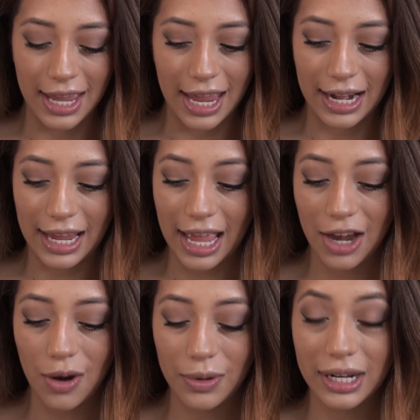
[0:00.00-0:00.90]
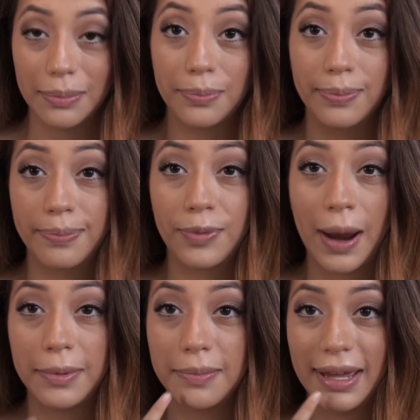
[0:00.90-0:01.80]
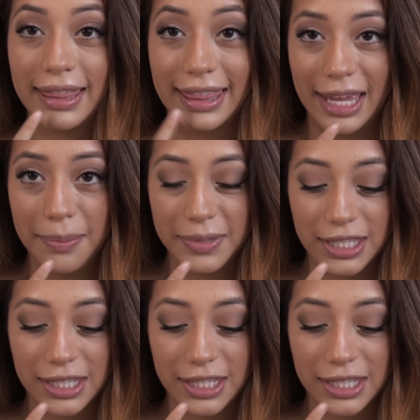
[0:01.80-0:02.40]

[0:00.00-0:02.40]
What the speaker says: And I had already prepped my lips,